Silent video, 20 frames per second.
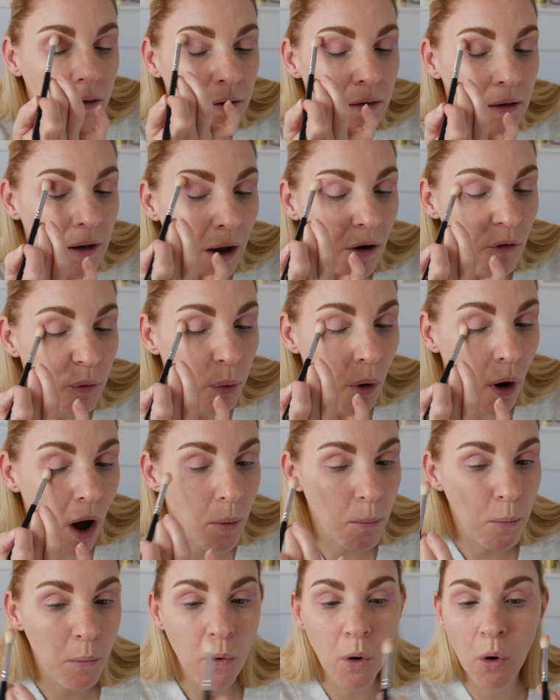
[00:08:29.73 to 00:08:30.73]
Now I've put a
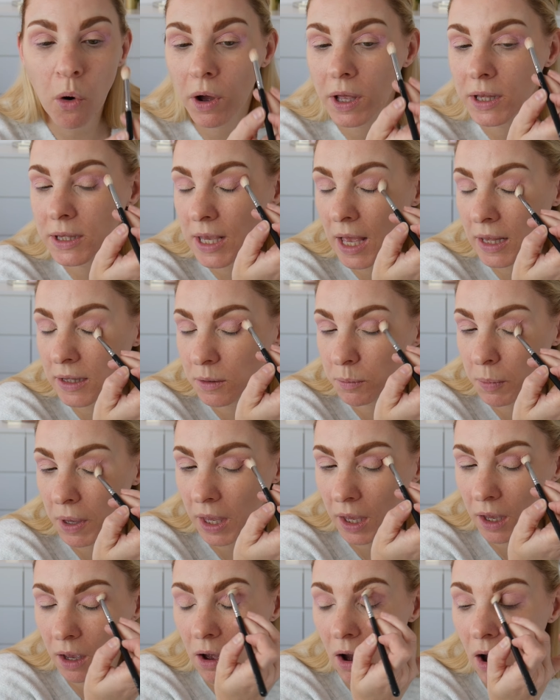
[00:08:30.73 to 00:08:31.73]
more intense
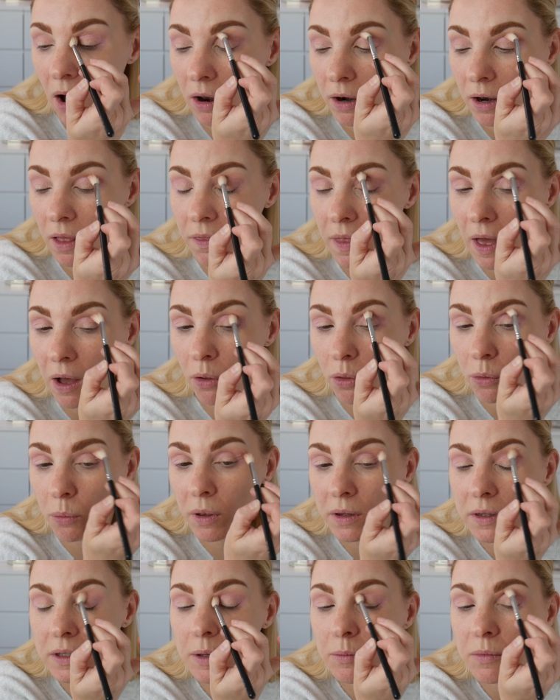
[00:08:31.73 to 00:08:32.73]
pink on, that other
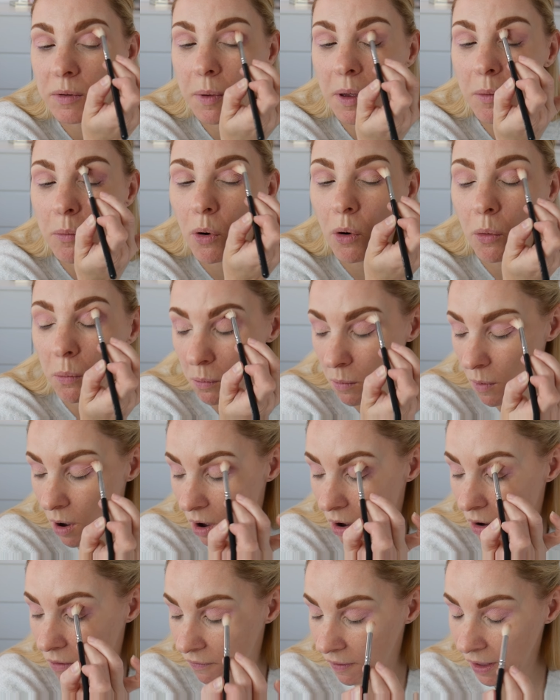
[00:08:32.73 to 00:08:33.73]
one seems a bit more
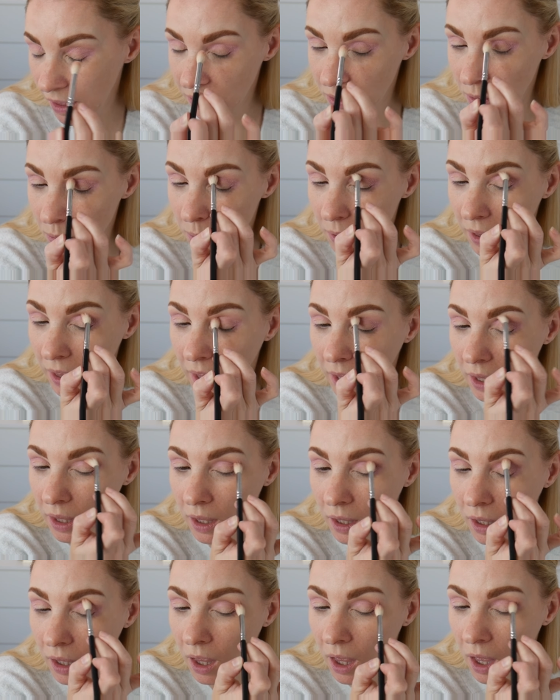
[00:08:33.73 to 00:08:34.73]
mauve than
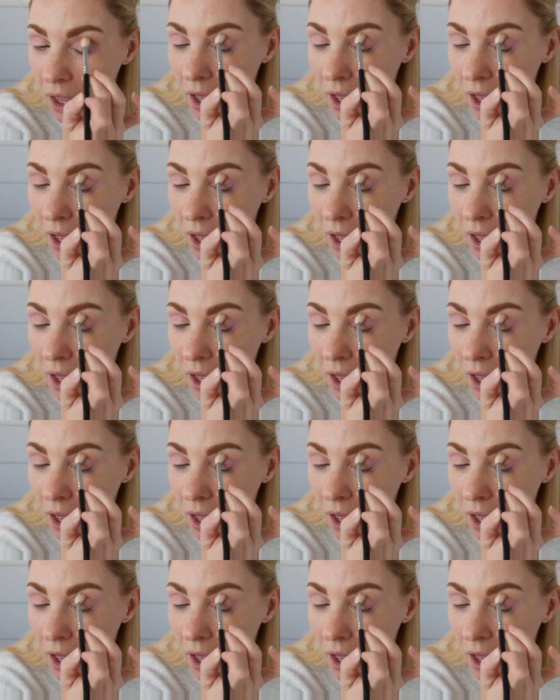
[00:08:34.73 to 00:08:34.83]
pink.